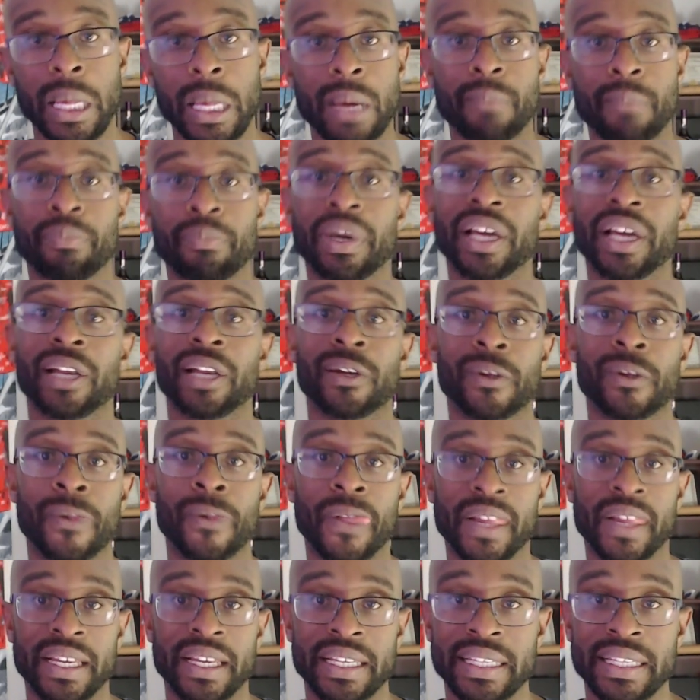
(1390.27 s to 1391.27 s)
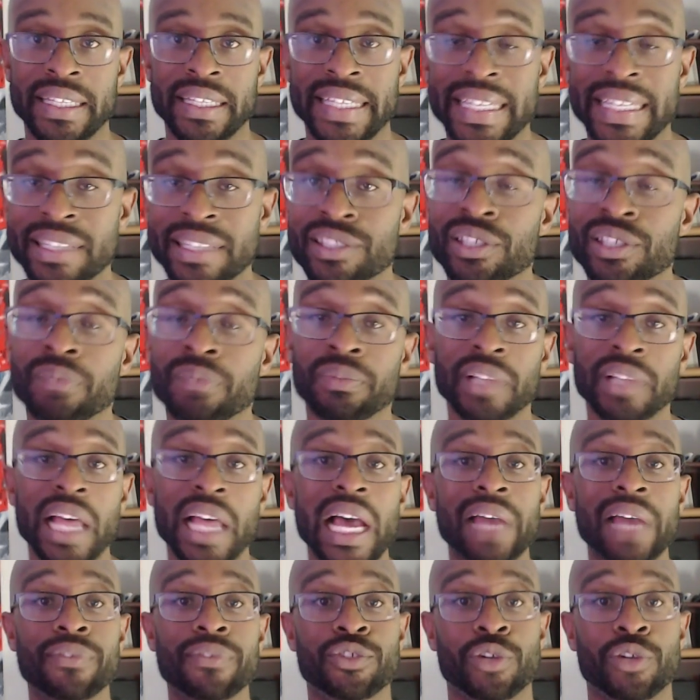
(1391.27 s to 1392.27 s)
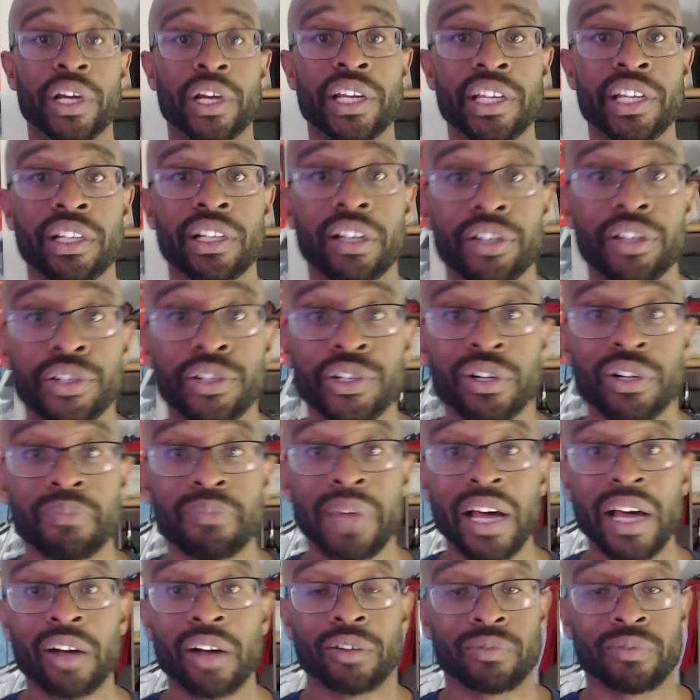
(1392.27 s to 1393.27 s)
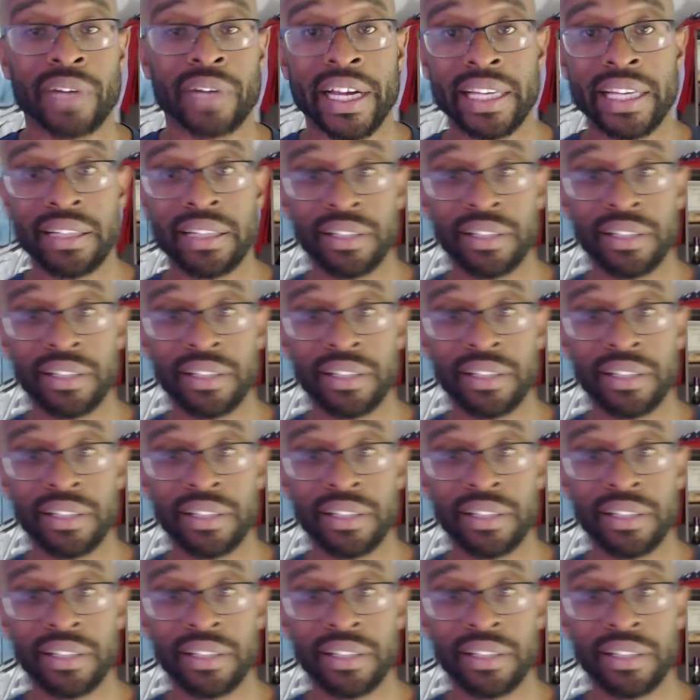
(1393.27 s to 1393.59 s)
But get some live trading under your belt, right?